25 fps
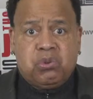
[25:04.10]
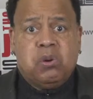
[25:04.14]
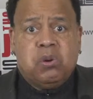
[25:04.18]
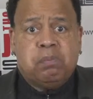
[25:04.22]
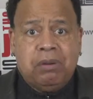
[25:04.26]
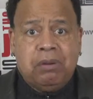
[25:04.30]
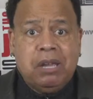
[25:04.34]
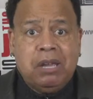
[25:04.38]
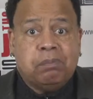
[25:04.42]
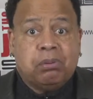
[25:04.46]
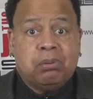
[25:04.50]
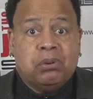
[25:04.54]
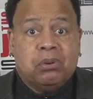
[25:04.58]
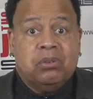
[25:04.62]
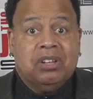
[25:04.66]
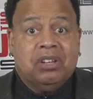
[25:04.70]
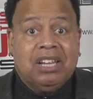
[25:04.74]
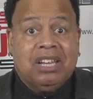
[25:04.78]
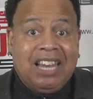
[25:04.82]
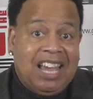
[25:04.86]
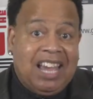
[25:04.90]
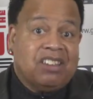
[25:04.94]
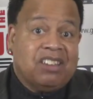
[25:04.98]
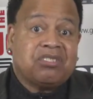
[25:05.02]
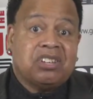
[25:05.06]
people.
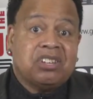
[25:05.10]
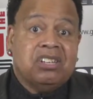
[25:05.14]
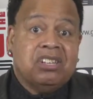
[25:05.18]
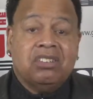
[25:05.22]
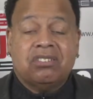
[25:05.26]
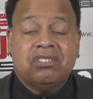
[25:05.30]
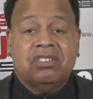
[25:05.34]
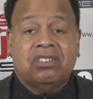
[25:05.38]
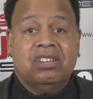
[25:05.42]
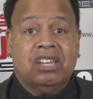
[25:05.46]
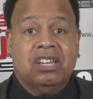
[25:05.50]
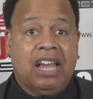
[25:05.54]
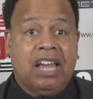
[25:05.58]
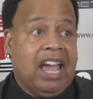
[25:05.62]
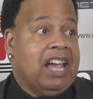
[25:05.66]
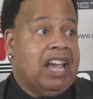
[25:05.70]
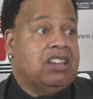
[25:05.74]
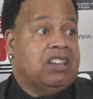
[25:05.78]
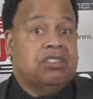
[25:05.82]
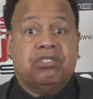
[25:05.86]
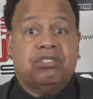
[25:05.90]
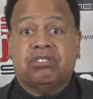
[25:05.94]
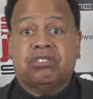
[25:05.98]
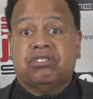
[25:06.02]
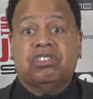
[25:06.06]
In essence, hey,
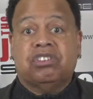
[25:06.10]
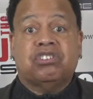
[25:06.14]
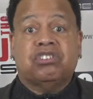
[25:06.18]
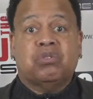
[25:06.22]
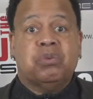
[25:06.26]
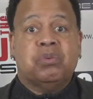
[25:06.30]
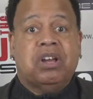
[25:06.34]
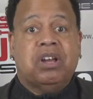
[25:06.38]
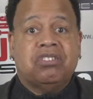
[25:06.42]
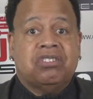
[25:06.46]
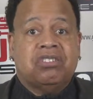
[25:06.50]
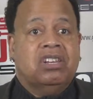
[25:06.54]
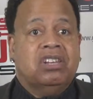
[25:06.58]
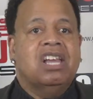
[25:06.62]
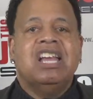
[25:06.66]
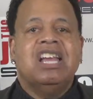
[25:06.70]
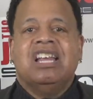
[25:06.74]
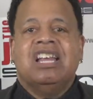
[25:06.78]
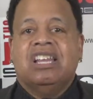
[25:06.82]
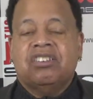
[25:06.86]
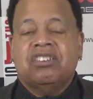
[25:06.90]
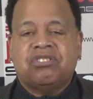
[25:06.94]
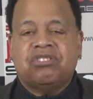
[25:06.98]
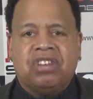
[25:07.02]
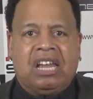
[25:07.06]
this is a situation,
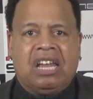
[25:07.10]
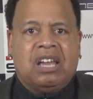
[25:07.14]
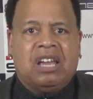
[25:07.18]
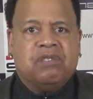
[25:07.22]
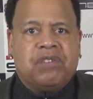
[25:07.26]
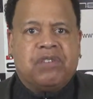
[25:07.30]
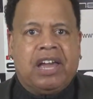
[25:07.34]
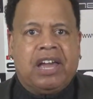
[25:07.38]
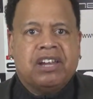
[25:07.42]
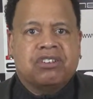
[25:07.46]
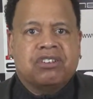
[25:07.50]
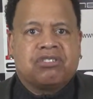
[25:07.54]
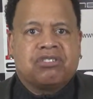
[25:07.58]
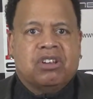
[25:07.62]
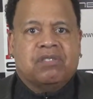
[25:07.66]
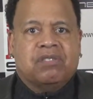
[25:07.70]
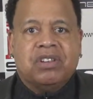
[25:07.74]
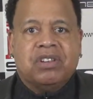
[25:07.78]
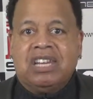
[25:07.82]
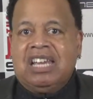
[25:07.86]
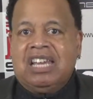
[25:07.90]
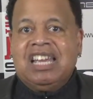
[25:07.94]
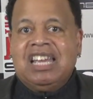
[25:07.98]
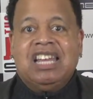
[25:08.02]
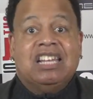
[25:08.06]
let's take advantage of
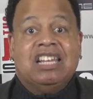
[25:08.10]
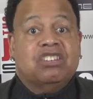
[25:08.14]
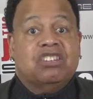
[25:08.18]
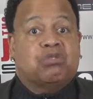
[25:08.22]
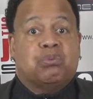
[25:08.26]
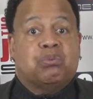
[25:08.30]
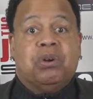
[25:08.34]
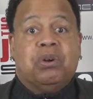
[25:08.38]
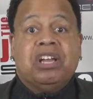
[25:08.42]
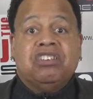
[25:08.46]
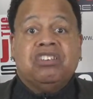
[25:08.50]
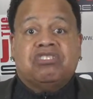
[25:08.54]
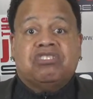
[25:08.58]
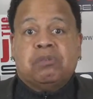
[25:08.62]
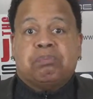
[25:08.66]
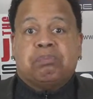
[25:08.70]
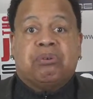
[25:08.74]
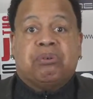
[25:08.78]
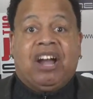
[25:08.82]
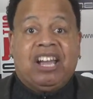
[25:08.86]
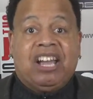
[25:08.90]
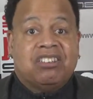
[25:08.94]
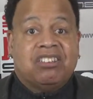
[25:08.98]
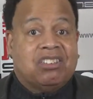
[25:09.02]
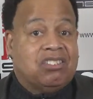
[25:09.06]
it, let's raise the
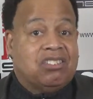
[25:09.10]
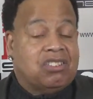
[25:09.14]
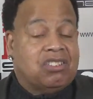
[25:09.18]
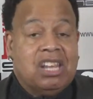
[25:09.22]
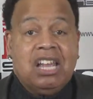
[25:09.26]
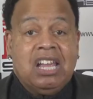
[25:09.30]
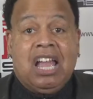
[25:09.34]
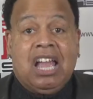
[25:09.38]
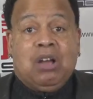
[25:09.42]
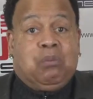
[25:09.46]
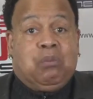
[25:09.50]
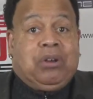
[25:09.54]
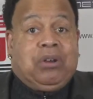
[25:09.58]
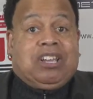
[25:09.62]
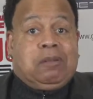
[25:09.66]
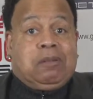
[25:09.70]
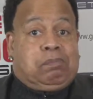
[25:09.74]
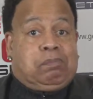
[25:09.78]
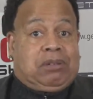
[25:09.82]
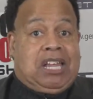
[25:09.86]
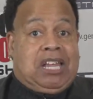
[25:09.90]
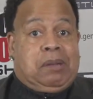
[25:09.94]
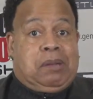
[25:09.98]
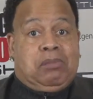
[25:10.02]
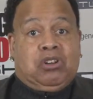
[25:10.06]
prices, and we could
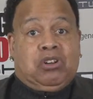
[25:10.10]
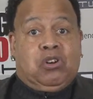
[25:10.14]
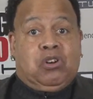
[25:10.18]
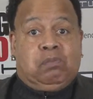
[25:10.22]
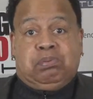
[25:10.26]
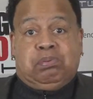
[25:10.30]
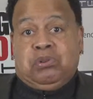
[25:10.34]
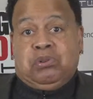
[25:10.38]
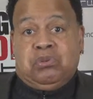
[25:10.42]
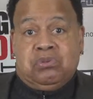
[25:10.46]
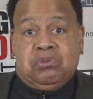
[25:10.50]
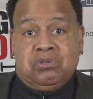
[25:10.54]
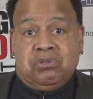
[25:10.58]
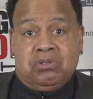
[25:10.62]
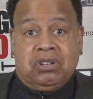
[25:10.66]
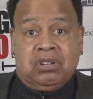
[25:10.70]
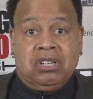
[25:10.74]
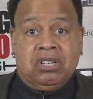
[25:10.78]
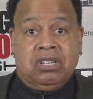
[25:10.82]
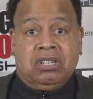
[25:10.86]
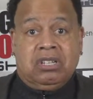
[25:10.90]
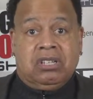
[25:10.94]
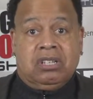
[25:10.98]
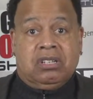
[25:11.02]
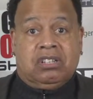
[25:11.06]
blame it on Putin.
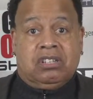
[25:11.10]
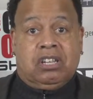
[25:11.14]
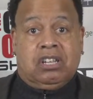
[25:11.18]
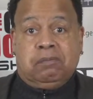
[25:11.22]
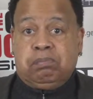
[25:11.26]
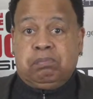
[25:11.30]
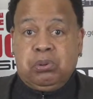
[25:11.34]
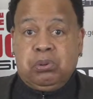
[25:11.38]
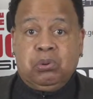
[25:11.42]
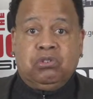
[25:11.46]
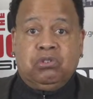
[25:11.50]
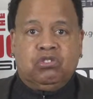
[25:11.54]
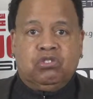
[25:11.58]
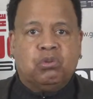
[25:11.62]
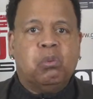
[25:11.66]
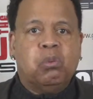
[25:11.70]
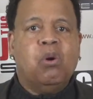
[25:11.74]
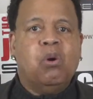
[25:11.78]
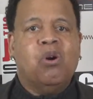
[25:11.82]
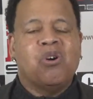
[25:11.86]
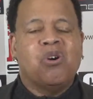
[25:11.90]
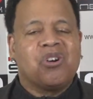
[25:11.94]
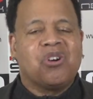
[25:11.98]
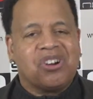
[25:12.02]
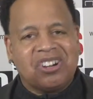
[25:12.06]
in Putin's
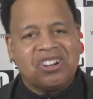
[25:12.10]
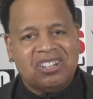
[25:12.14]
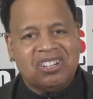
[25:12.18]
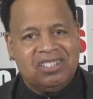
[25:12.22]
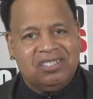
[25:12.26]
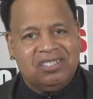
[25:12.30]
war,